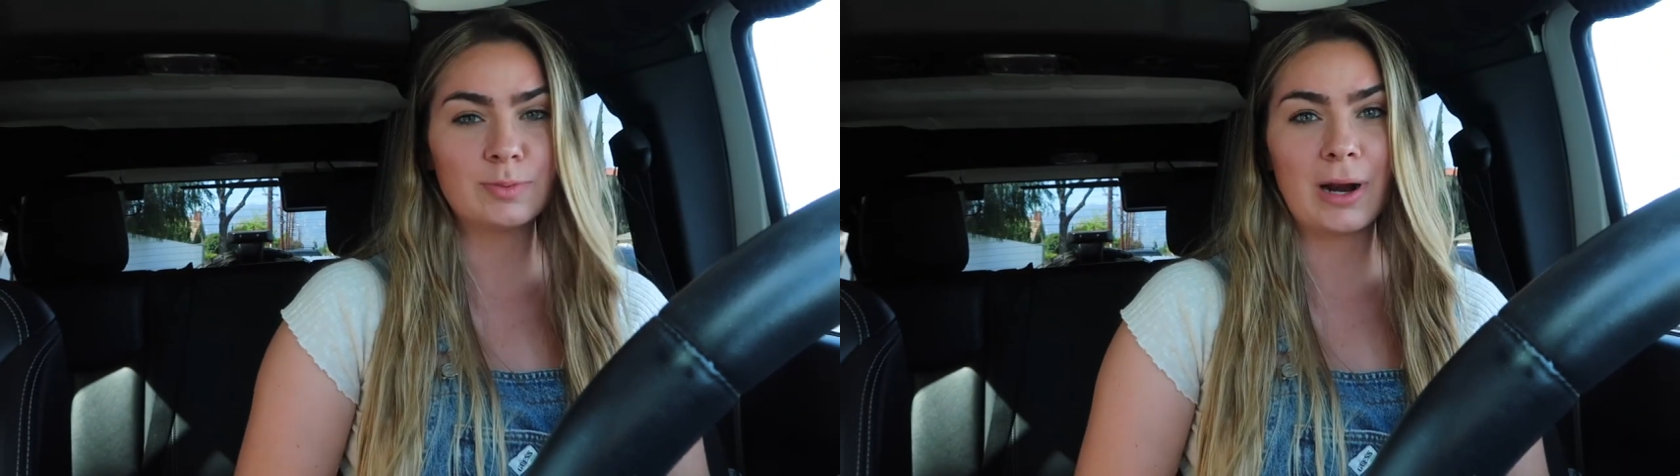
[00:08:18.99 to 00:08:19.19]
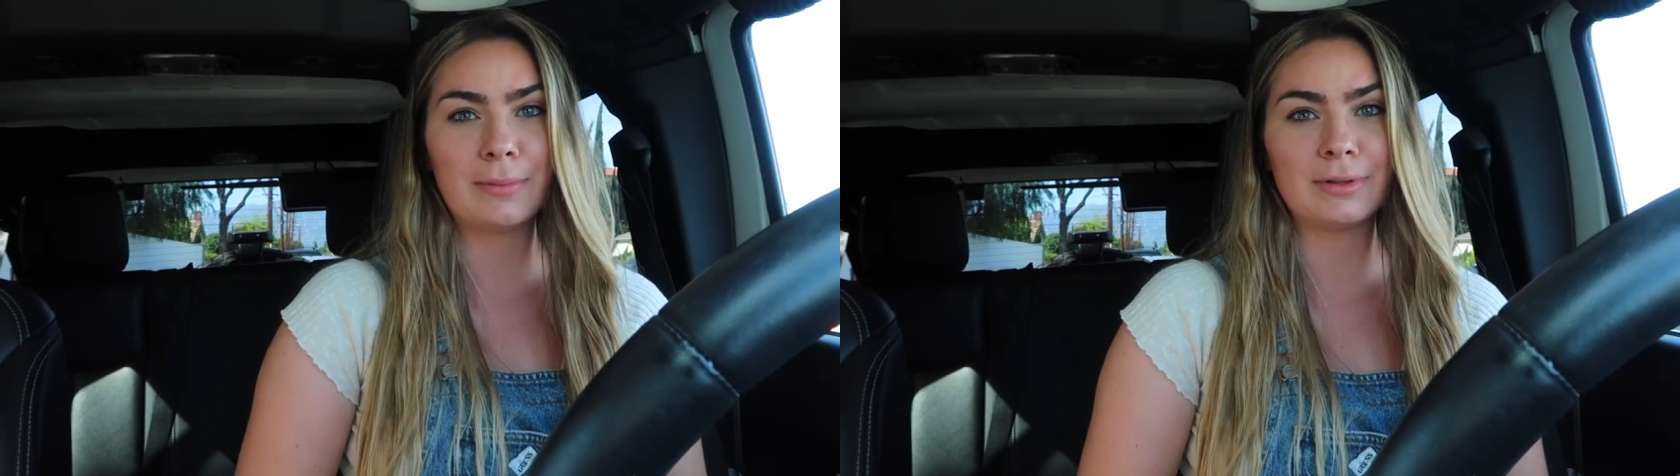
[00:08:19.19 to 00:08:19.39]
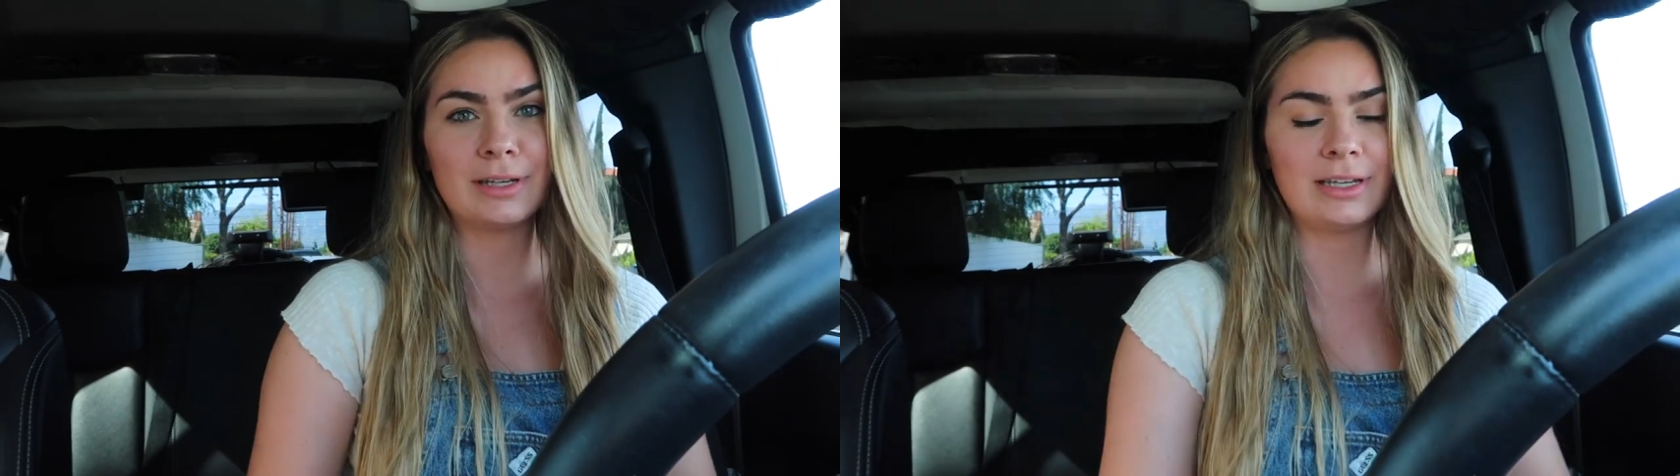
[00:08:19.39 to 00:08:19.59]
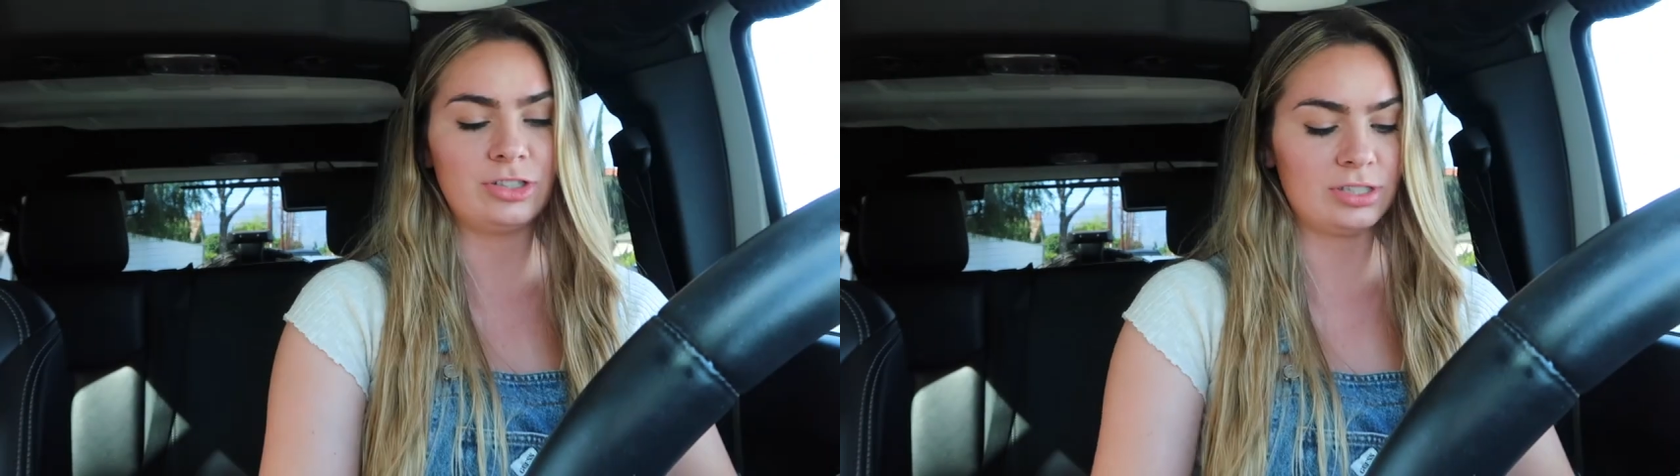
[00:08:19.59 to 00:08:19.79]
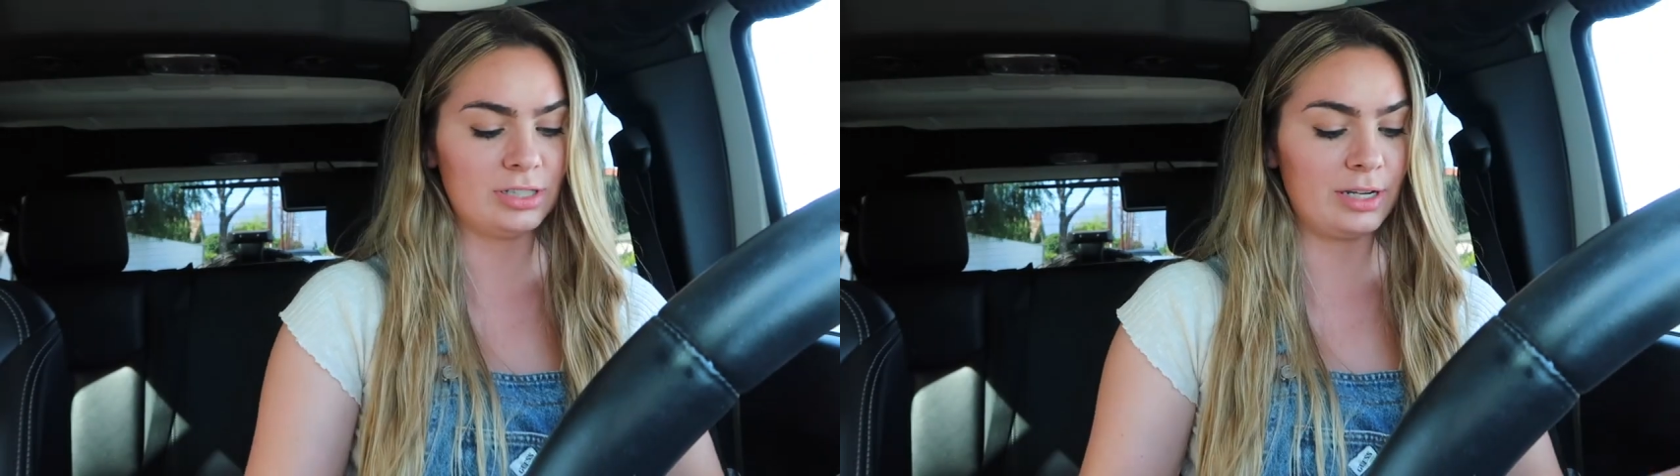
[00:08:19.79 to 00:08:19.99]
probably
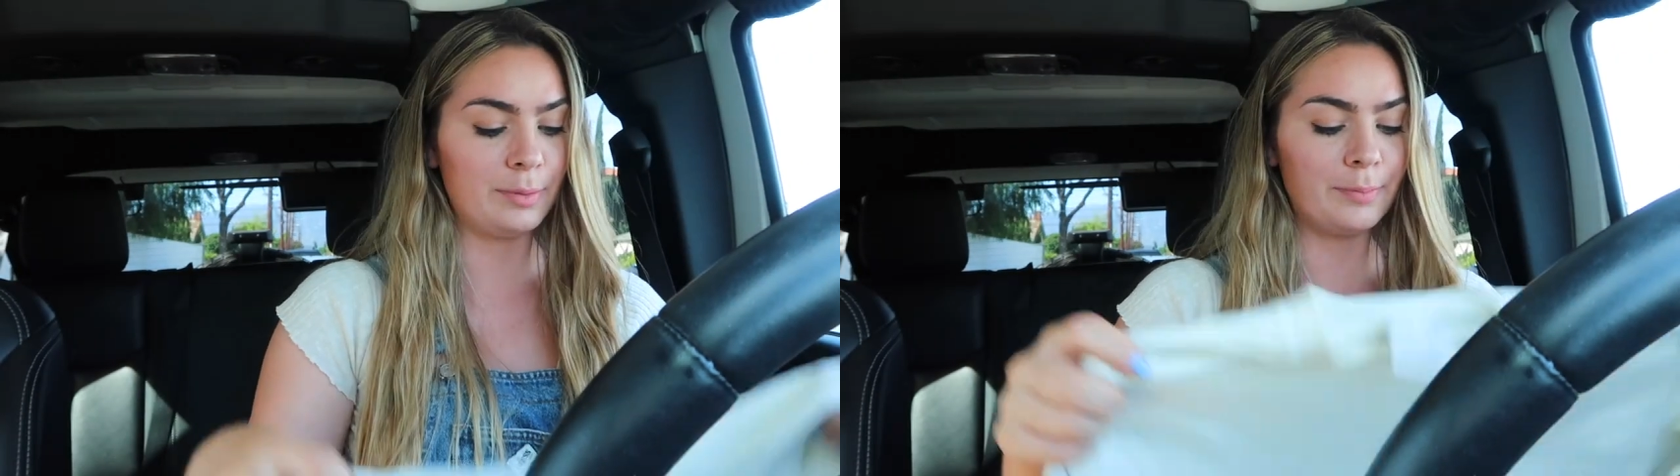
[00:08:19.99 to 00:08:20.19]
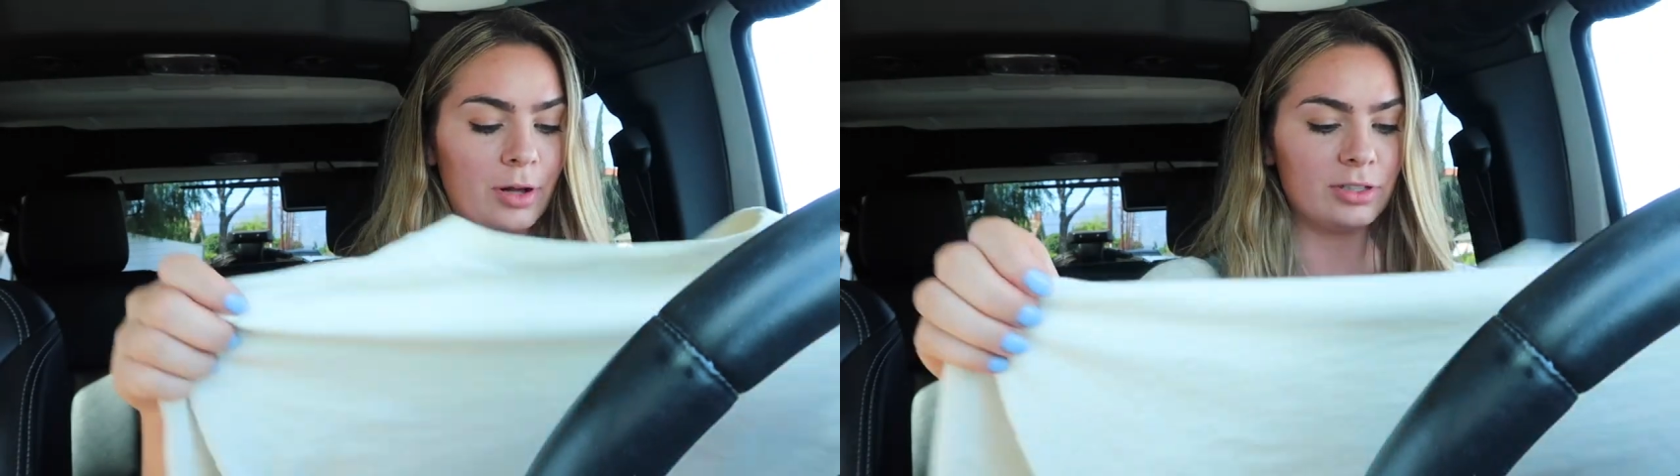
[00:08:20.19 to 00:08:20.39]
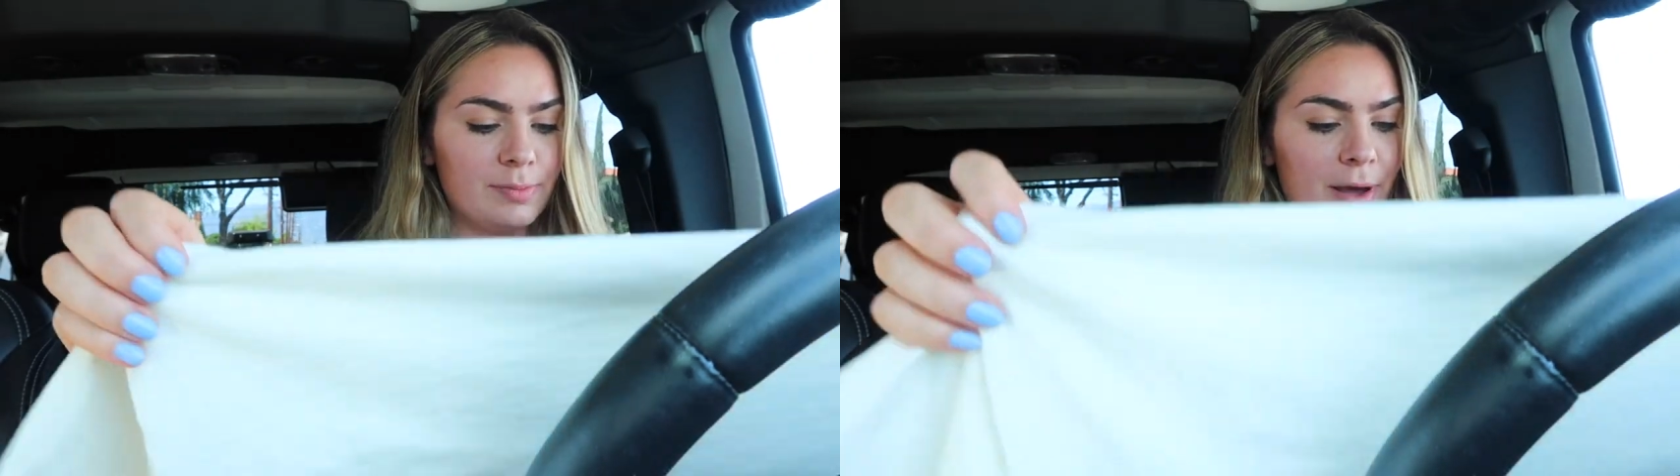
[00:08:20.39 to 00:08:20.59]
just an impulse